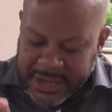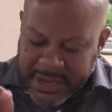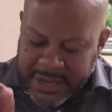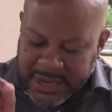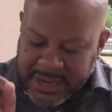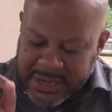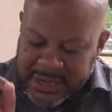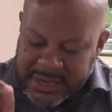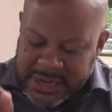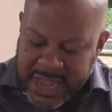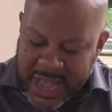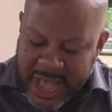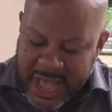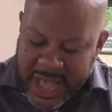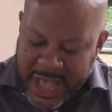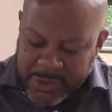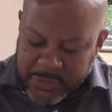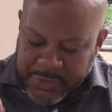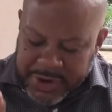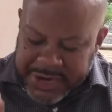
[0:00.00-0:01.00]

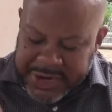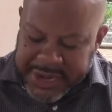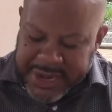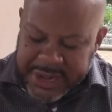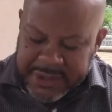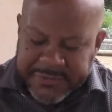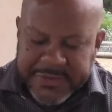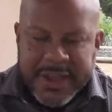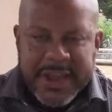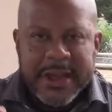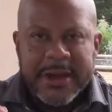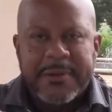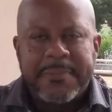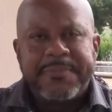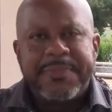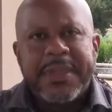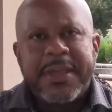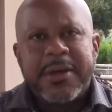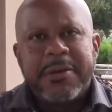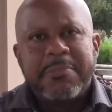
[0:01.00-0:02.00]
God would give him
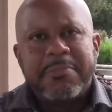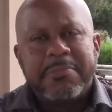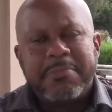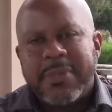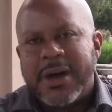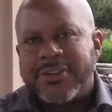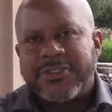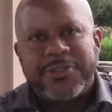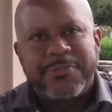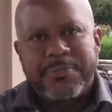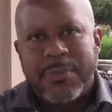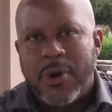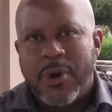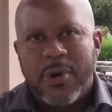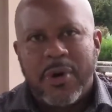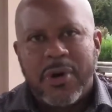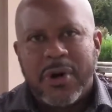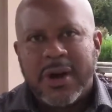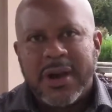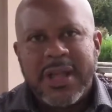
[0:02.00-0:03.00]
much
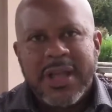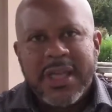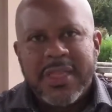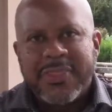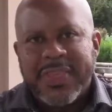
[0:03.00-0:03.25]
more